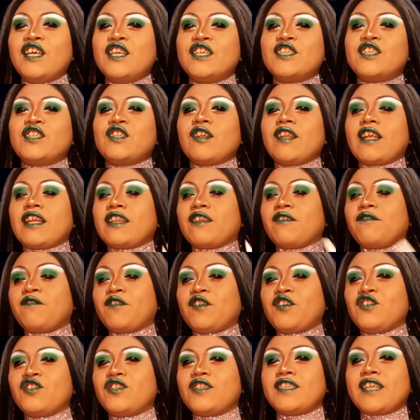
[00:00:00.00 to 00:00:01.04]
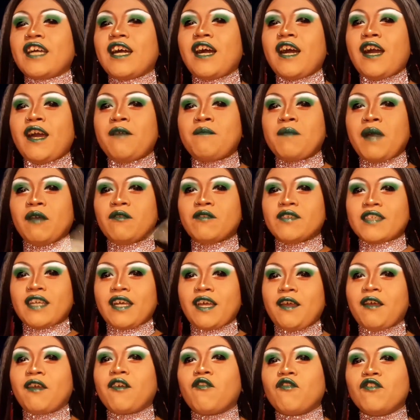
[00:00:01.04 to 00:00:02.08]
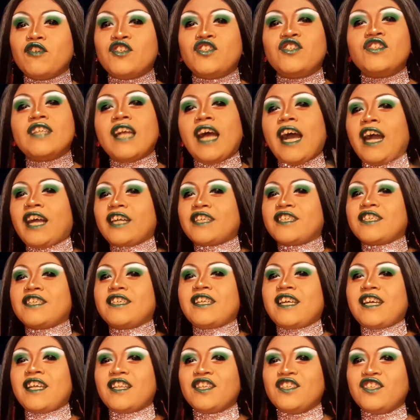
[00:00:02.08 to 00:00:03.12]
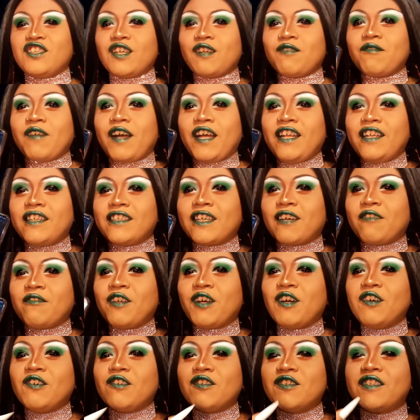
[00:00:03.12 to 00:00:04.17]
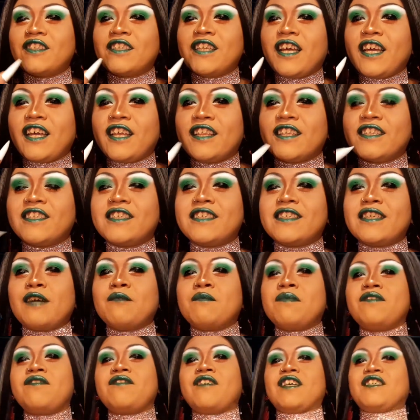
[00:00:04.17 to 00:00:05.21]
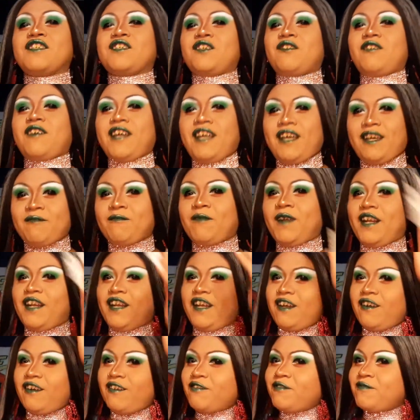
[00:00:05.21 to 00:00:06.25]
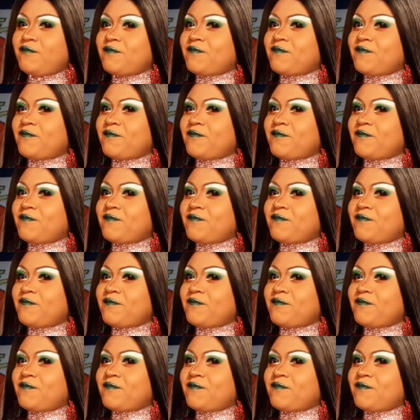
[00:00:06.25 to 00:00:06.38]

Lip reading: So like the first time I was like actually like legit writing down notes. Like this is how professional I am right now.